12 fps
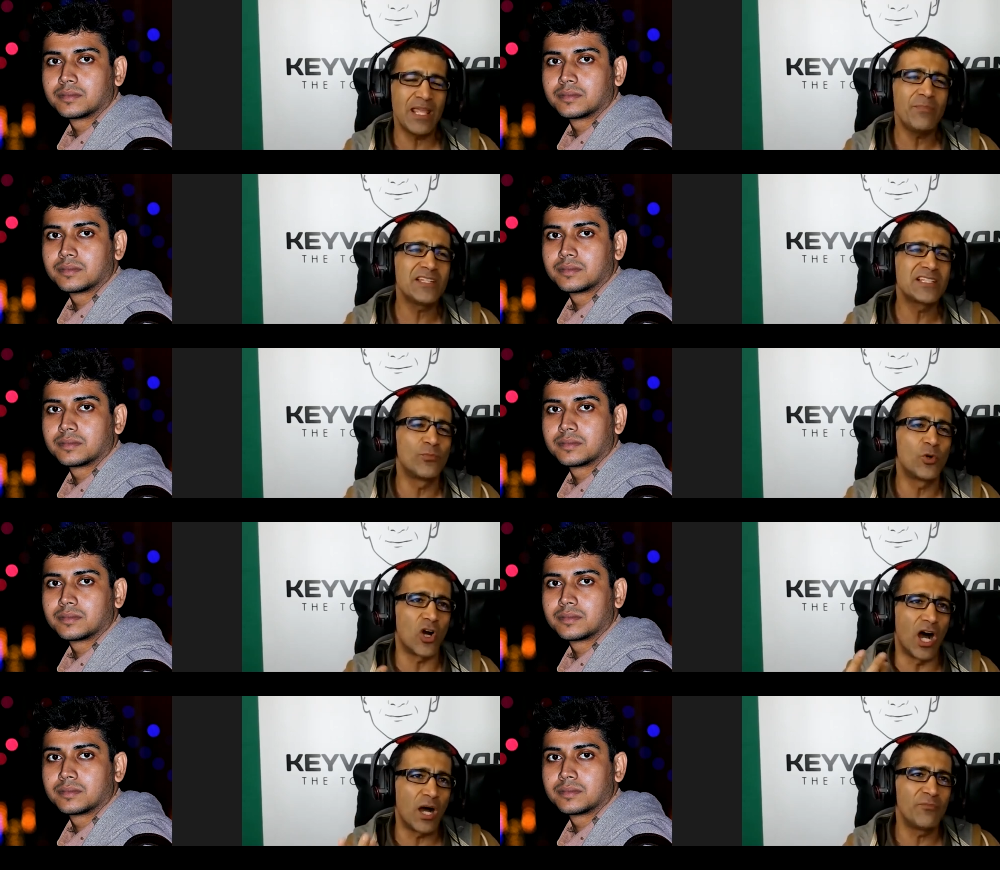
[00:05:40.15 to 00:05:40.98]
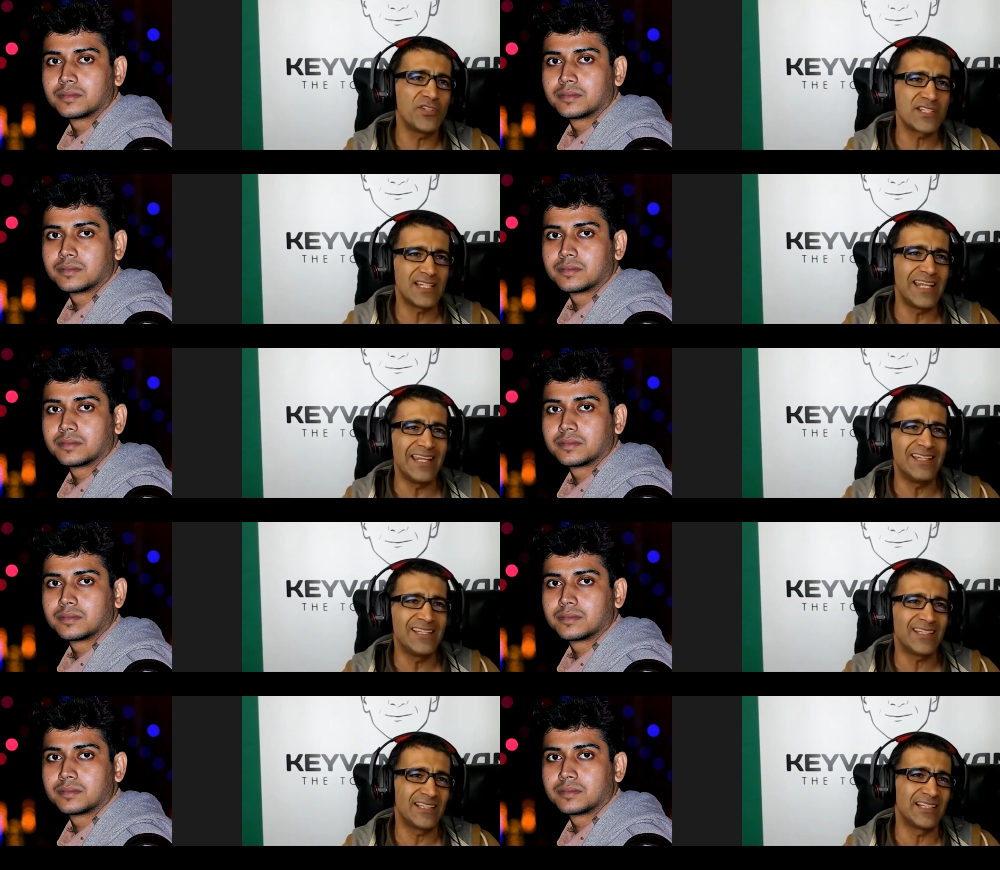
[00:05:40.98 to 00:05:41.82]
Speaker 1: Maybe it's more obvious in
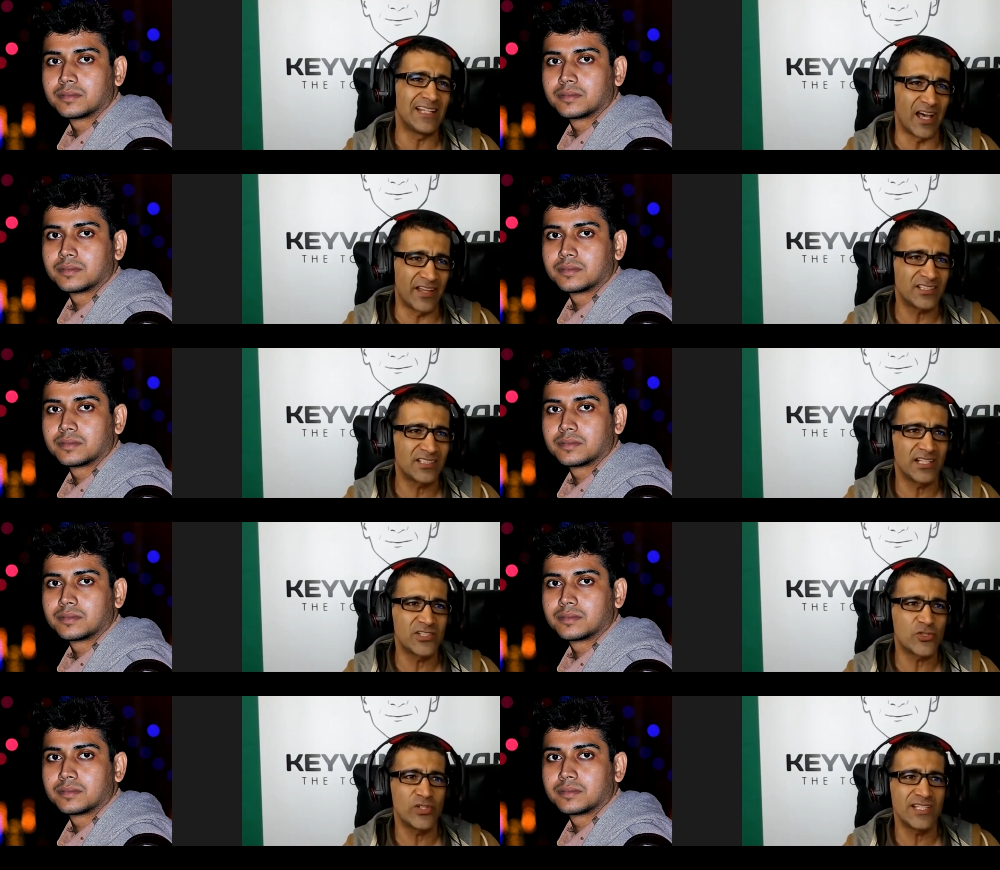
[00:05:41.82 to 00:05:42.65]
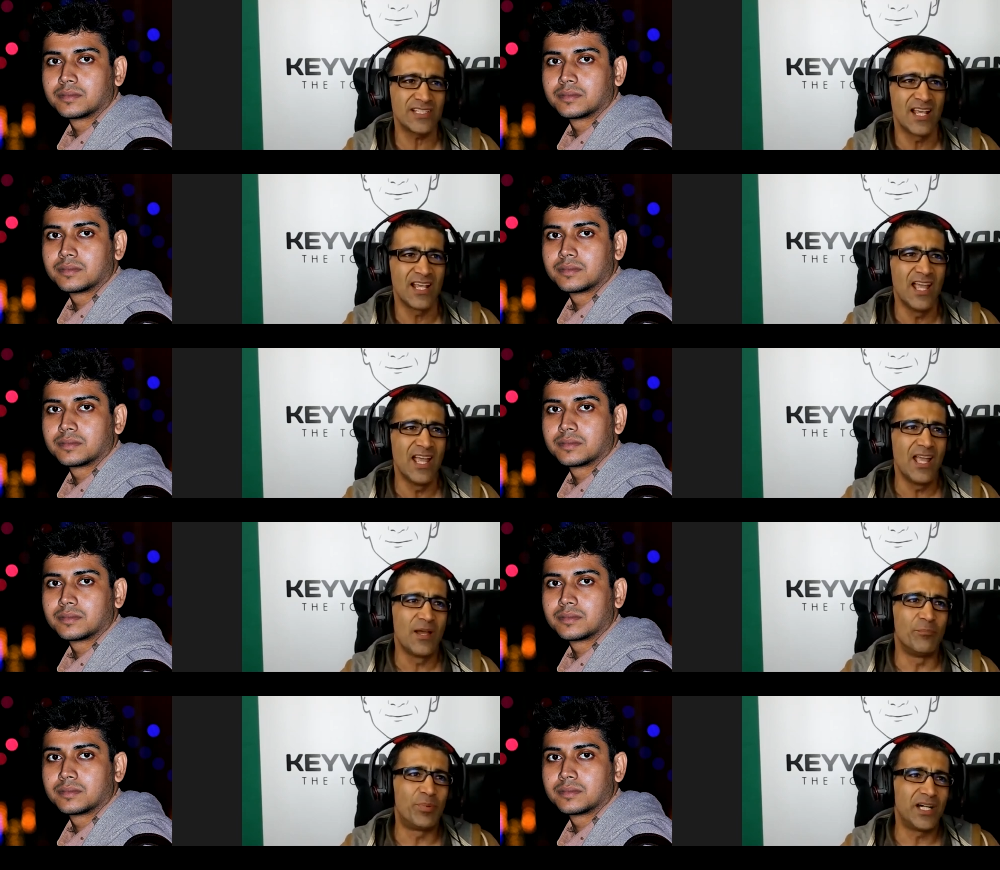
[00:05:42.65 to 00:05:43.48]
India than in other countries,
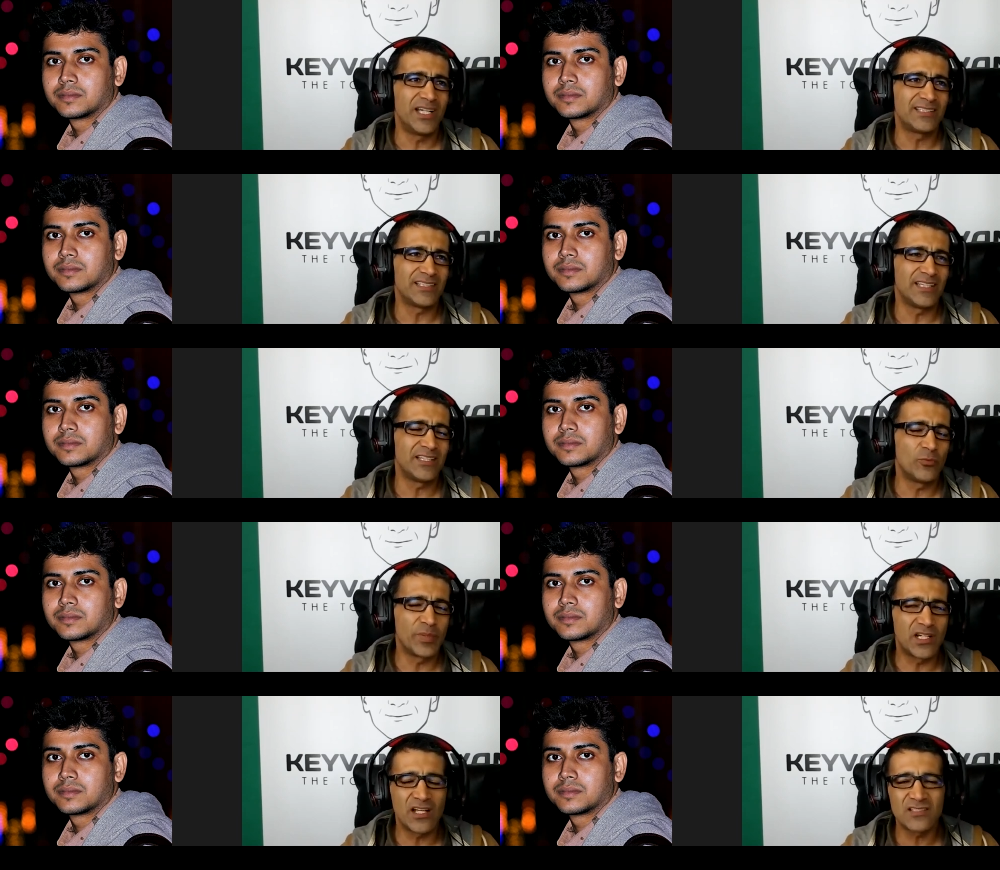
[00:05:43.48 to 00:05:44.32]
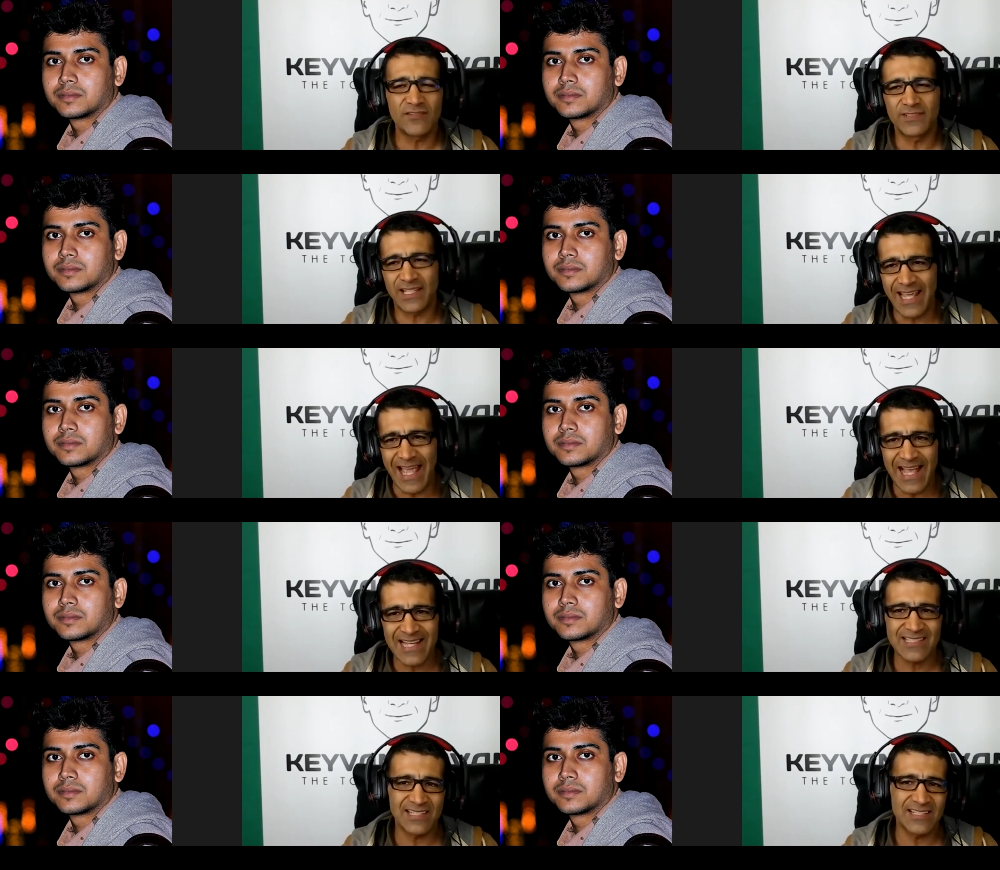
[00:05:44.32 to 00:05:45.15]
but you know, because of the
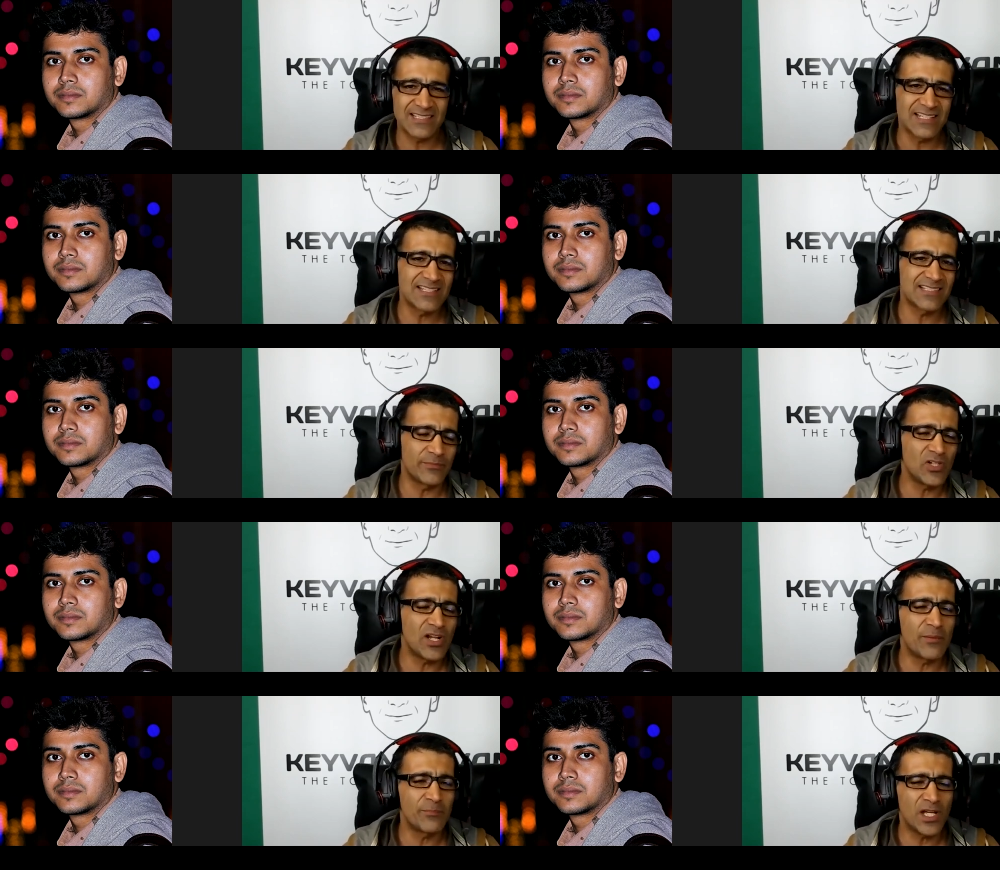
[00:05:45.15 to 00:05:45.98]
casting system, you know, I'm